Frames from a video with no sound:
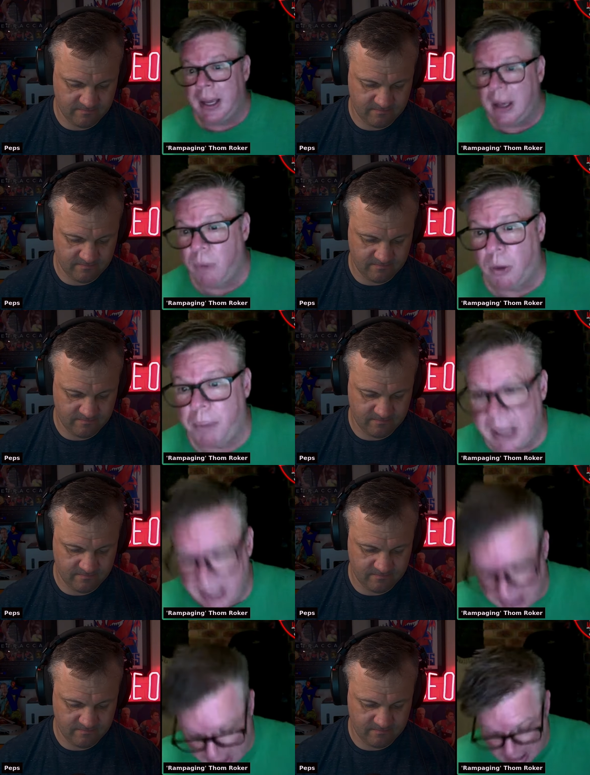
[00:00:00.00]
Speaker 1: Will
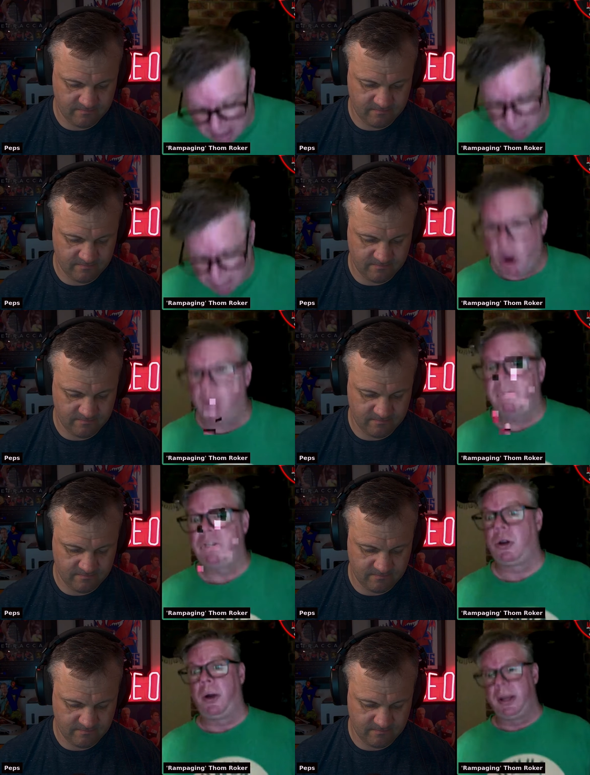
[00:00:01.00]
be
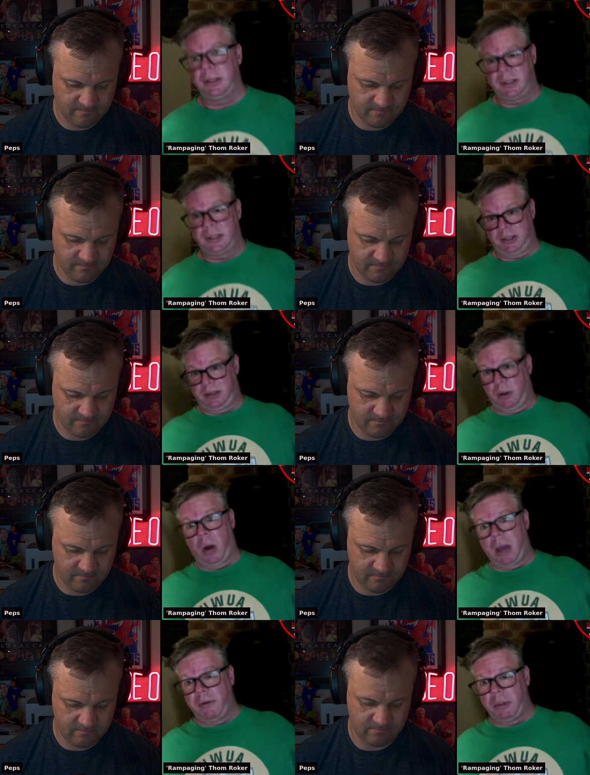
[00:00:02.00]
non-Victorians all
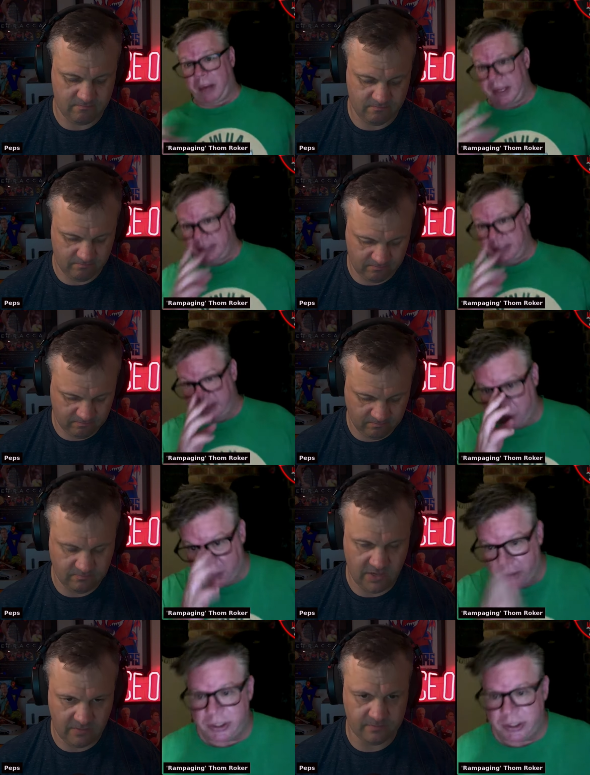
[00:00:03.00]
over the place.
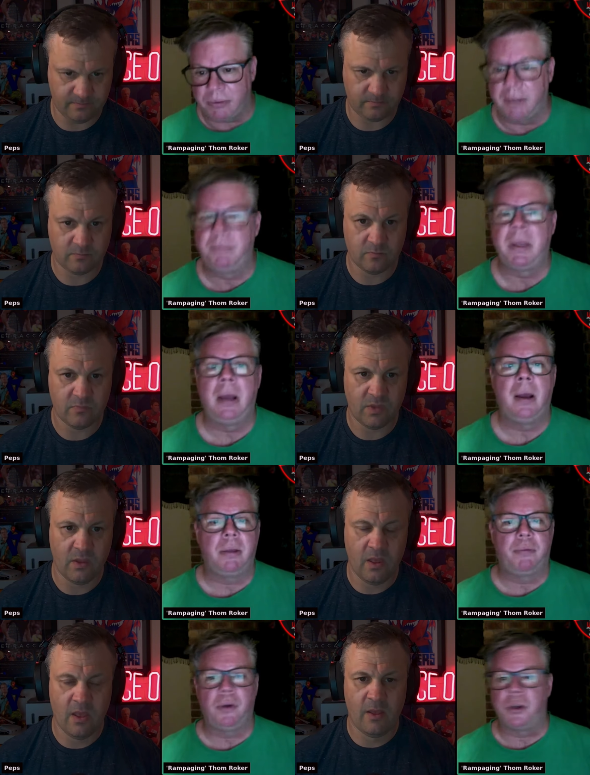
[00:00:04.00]
2/3 of the
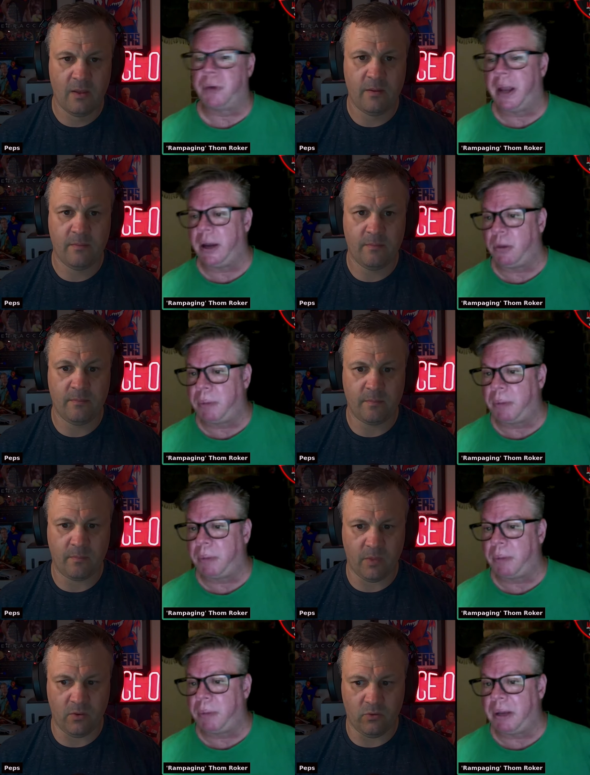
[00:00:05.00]
first round of
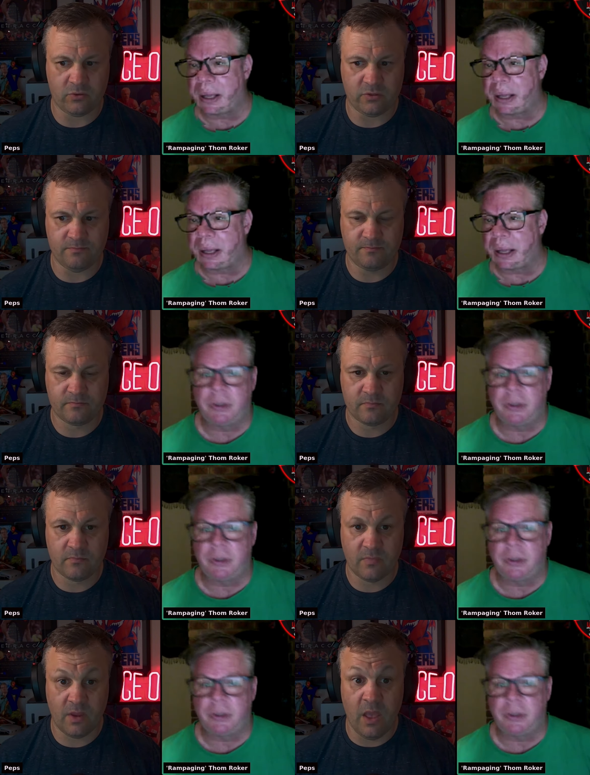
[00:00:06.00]
Speaker 2: Victoria next
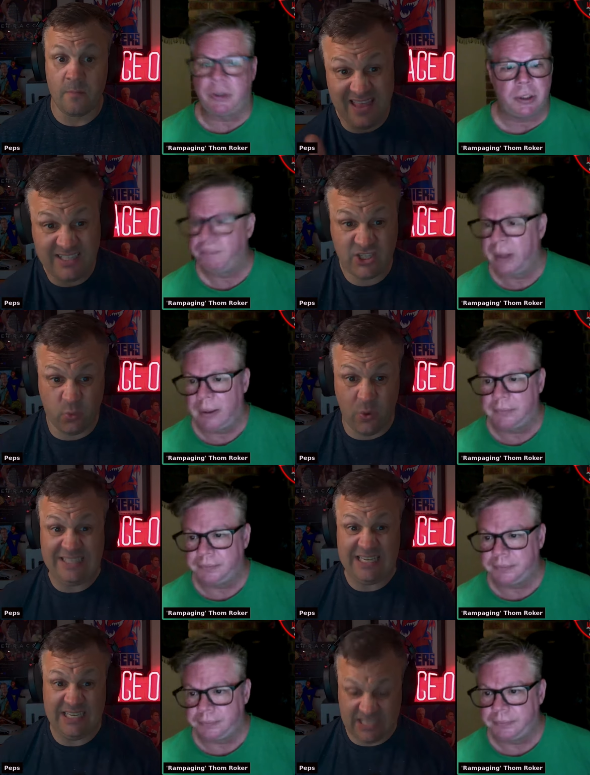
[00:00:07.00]
year. And that's
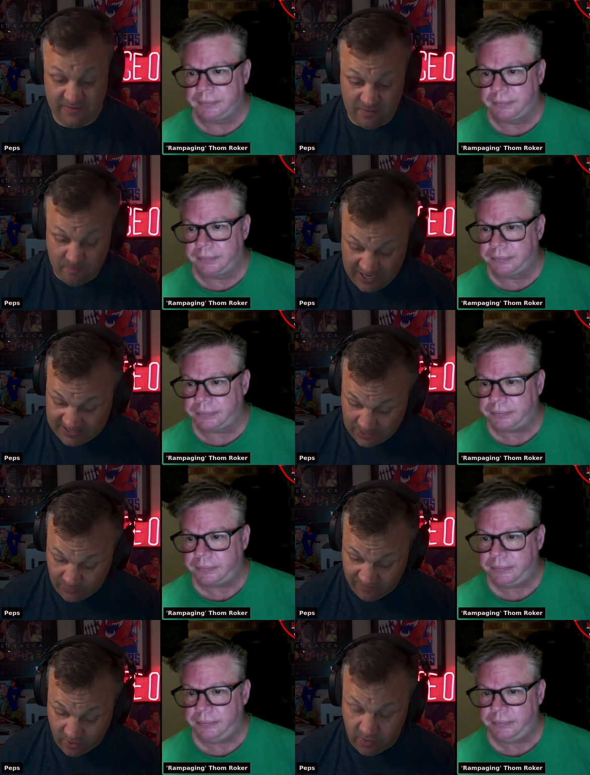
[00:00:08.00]
27 picks that
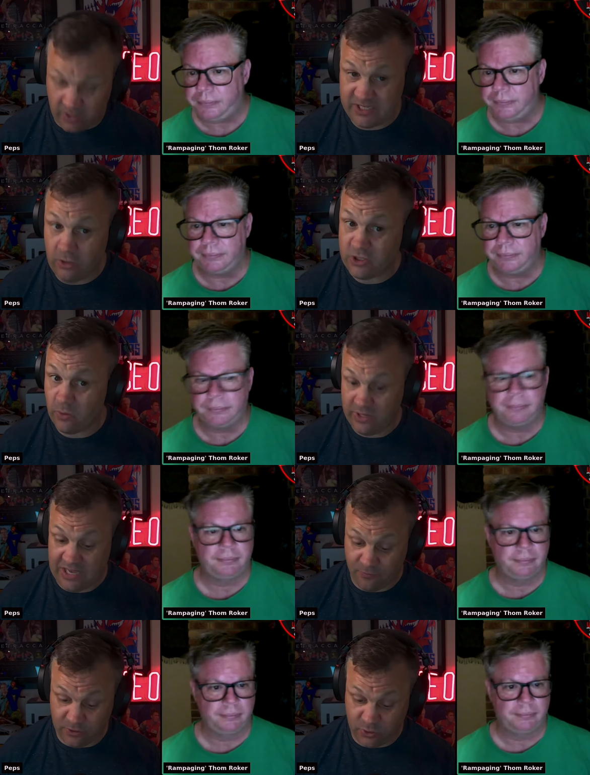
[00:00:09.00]
we've got. I told you we'd
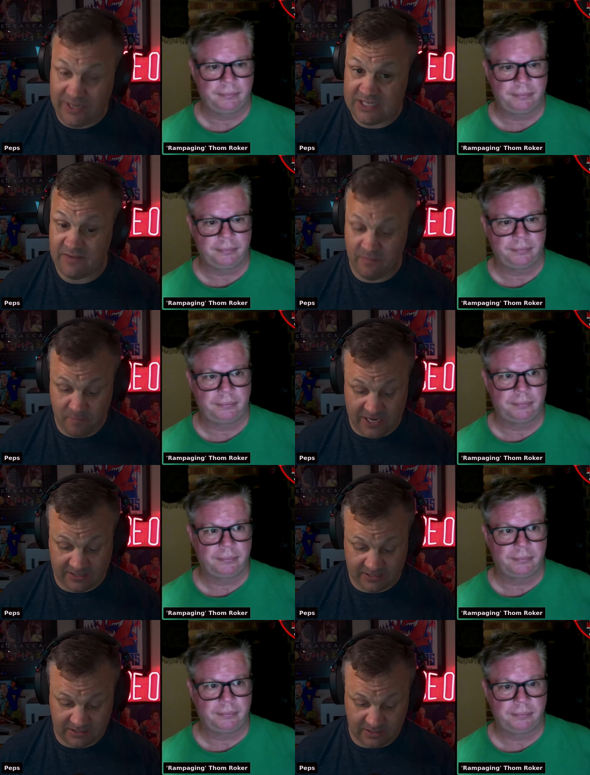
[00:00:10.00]
get through 27
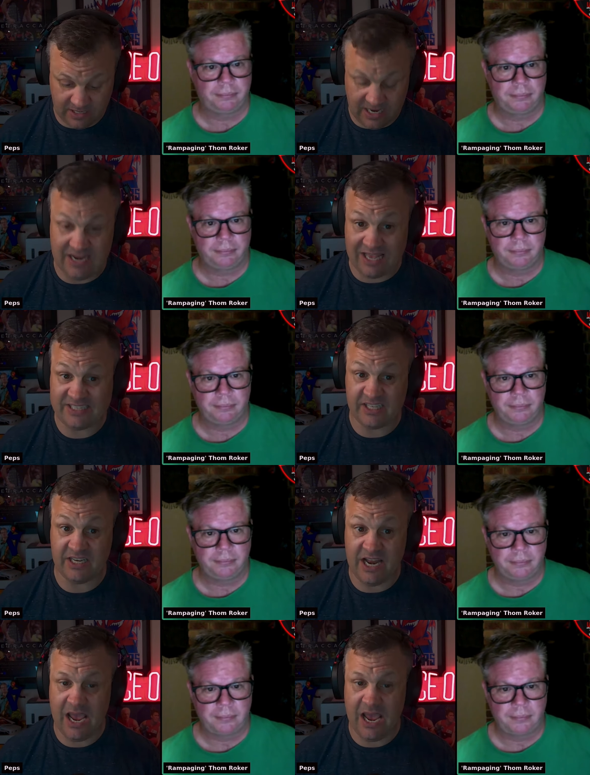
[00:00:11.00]
picks in less than an